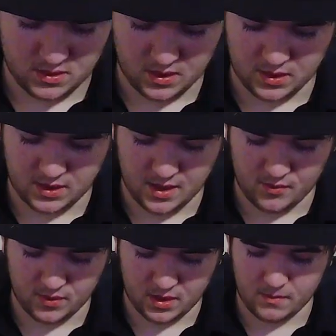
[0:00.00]
And yet
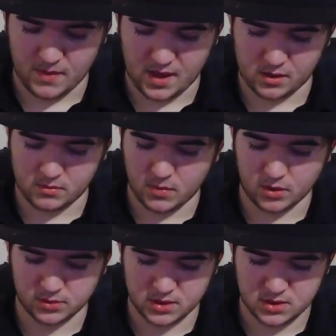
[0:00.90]
when it mattered
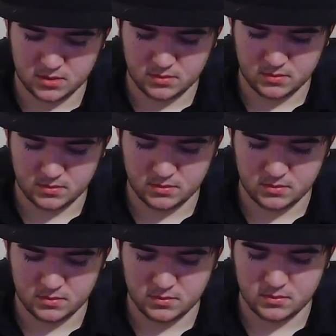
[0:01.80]
most,
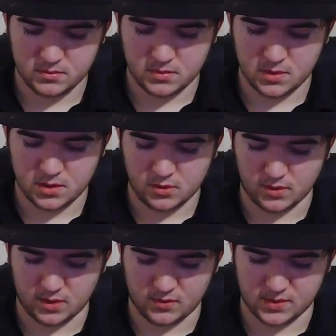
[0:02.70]

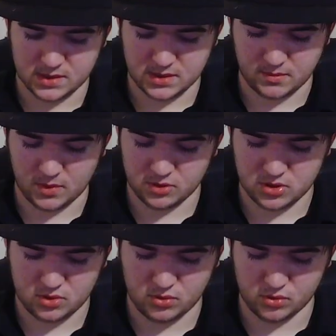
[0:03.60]
when it was the
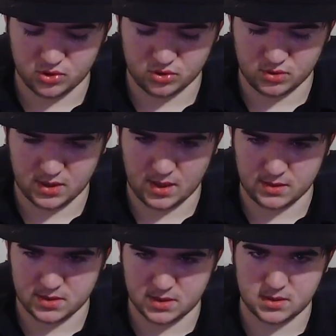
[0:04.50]
most crucial that I
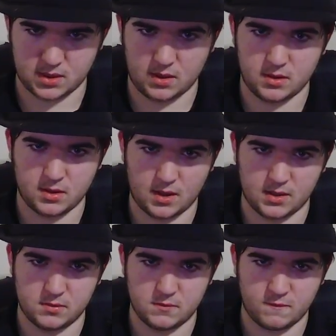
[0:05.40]
succeeded, I
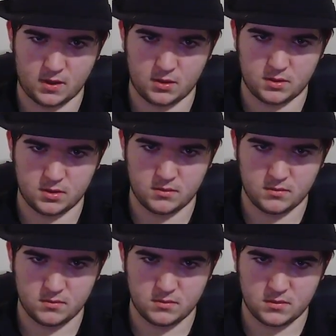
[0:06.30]
failed.
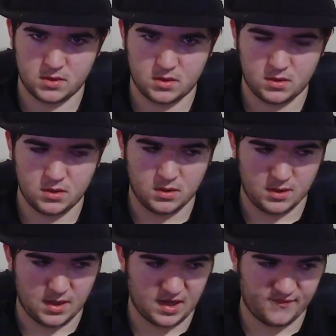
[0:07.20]

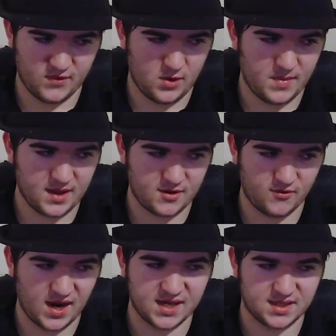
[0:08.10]
Out of all my
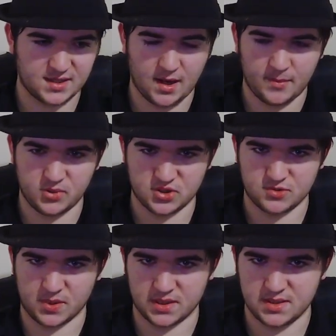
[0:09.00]
grand
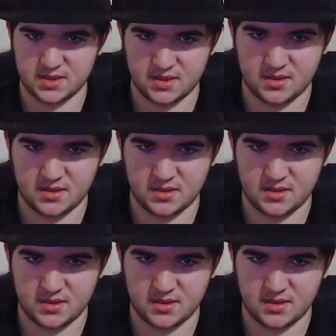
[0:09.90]
accomplishments,